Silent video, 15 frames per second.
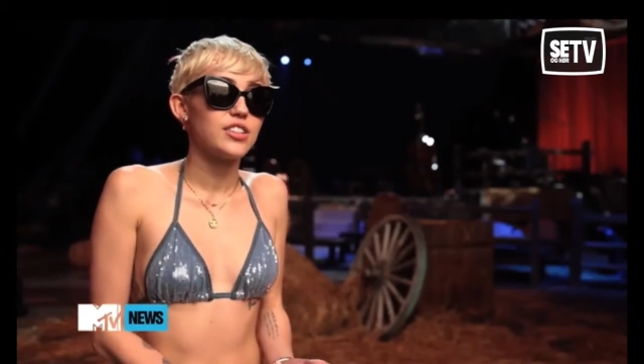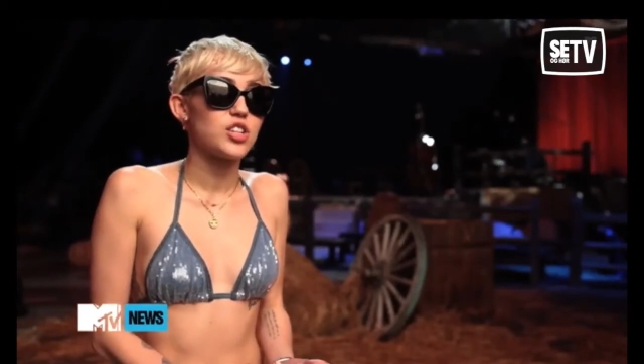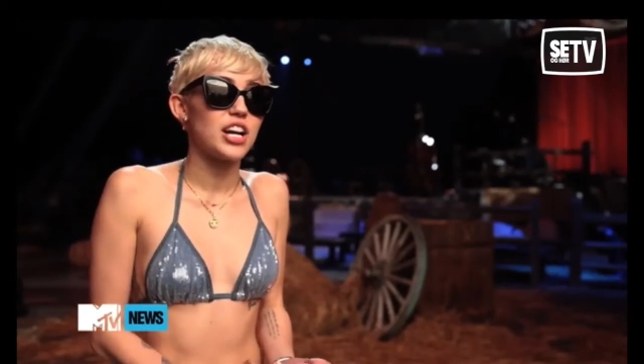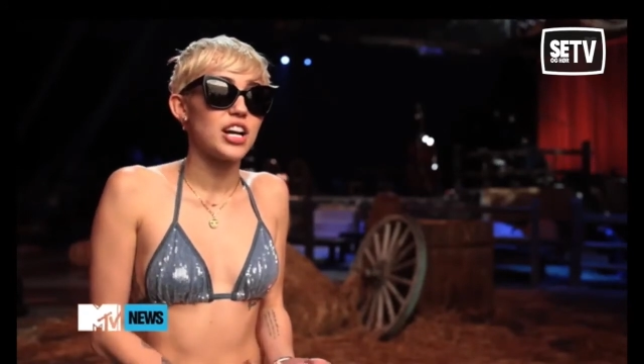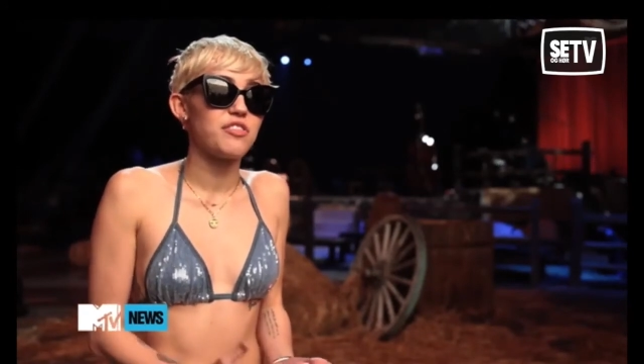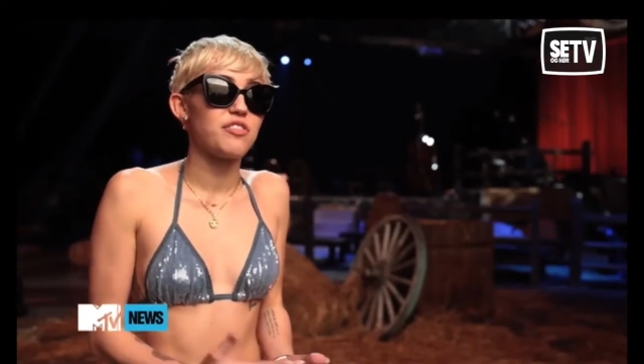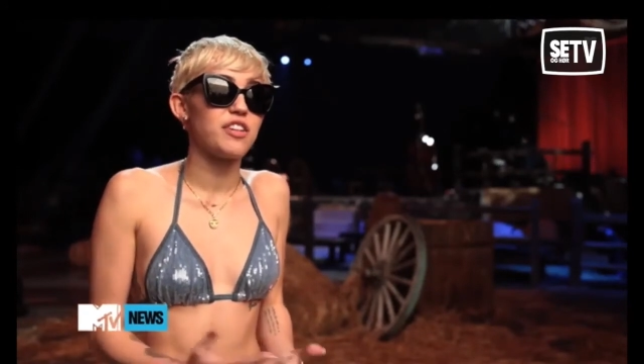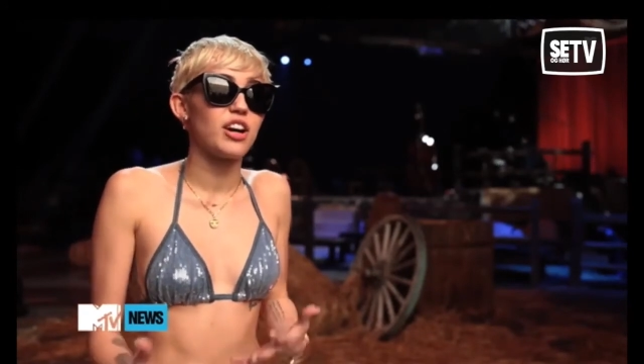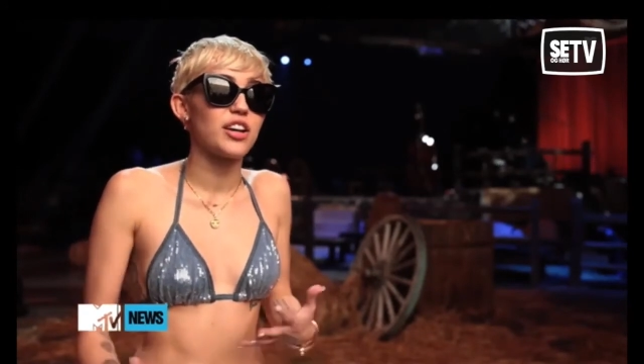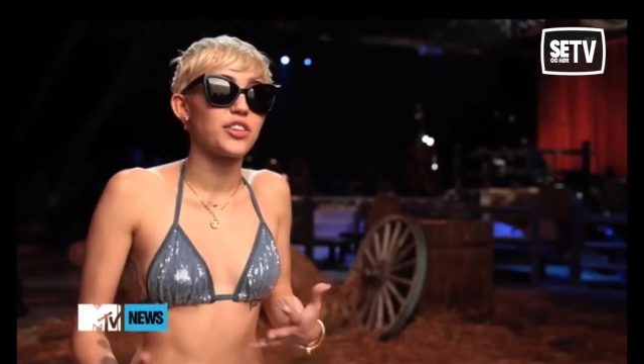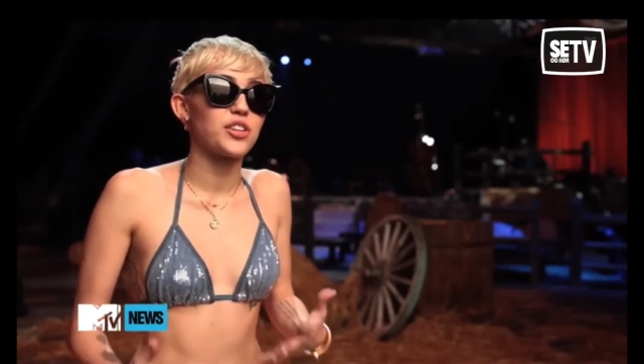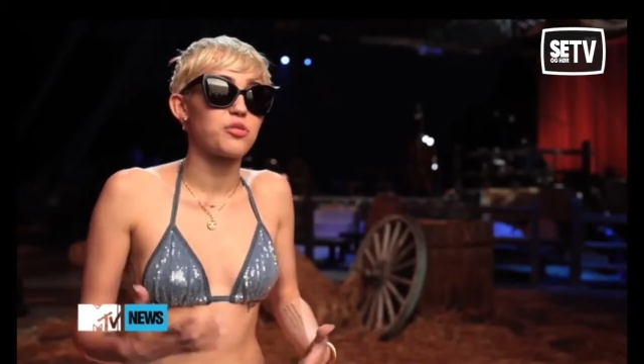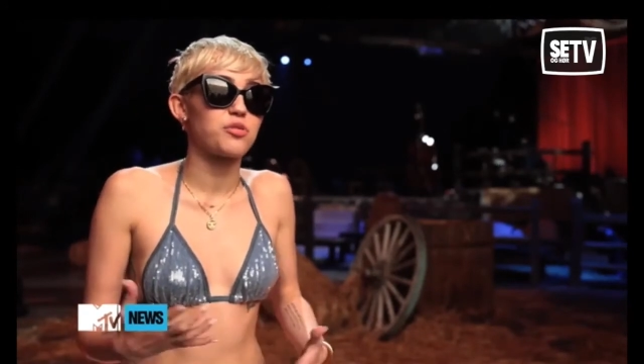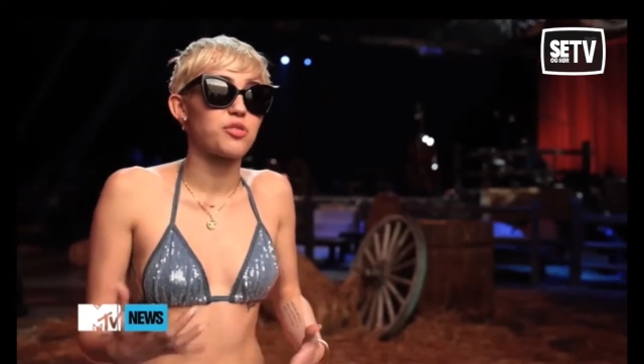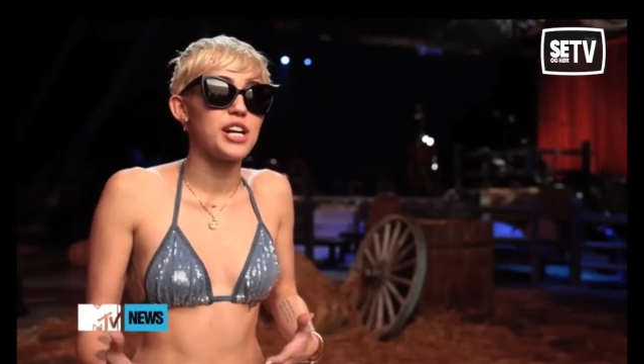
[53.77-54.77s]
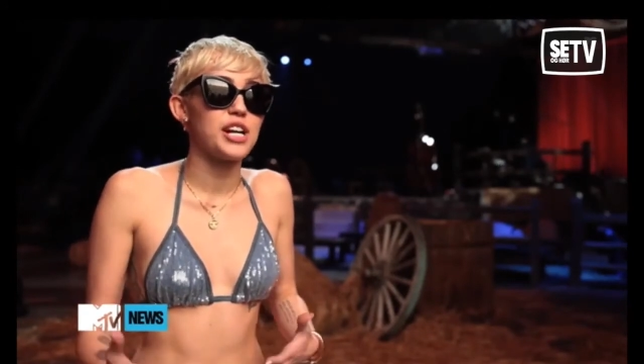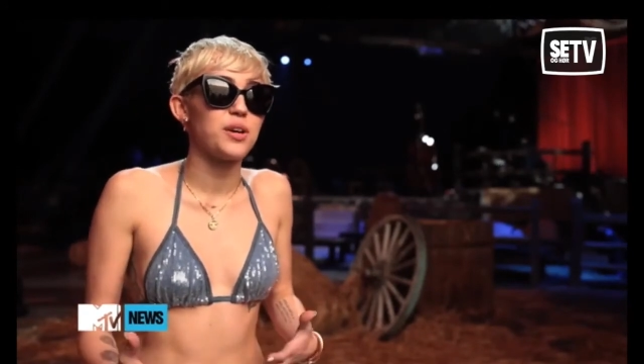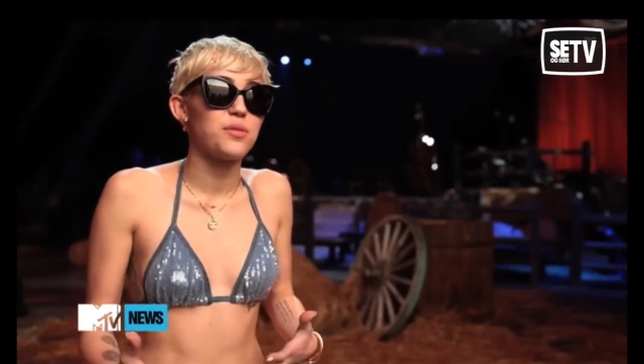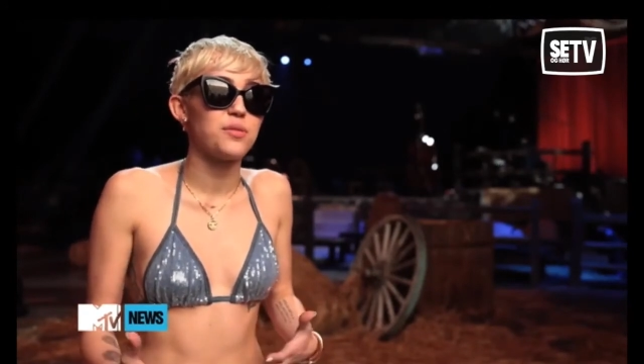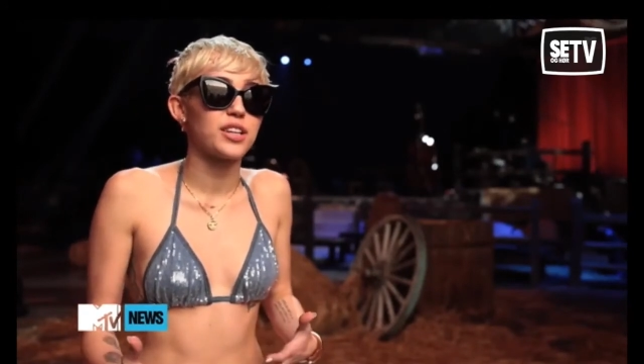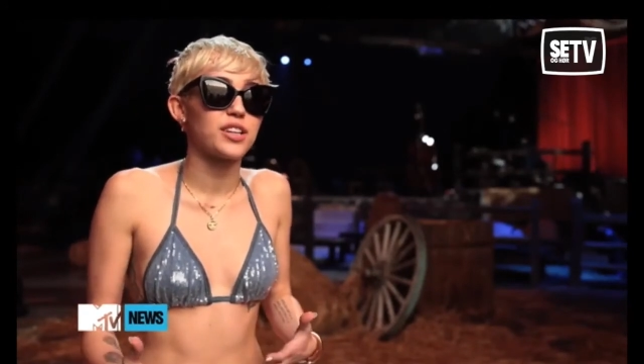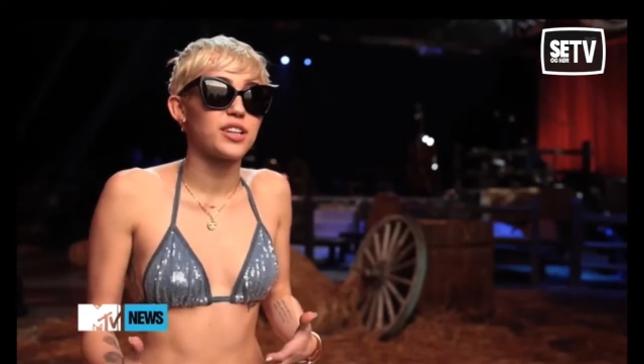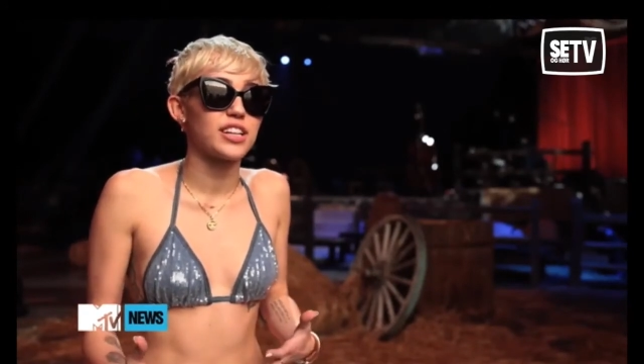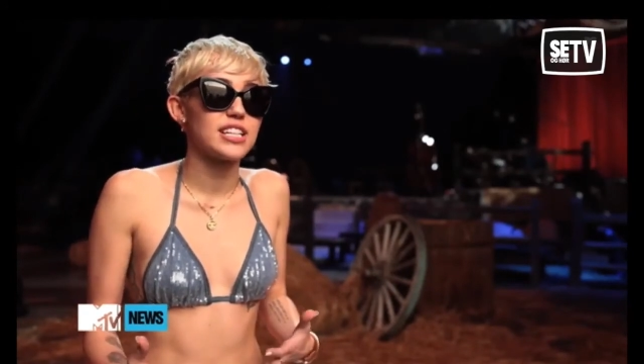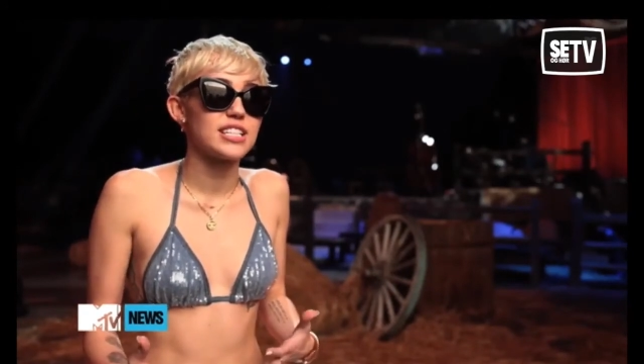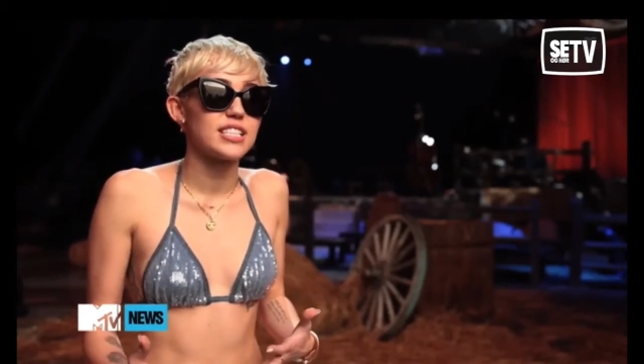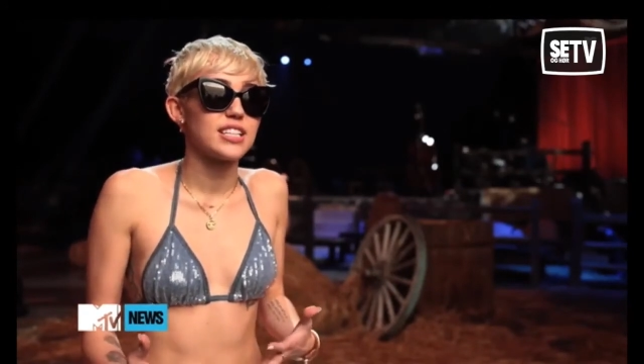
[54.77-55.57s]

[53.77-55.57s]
trying to figure out their freedom, whether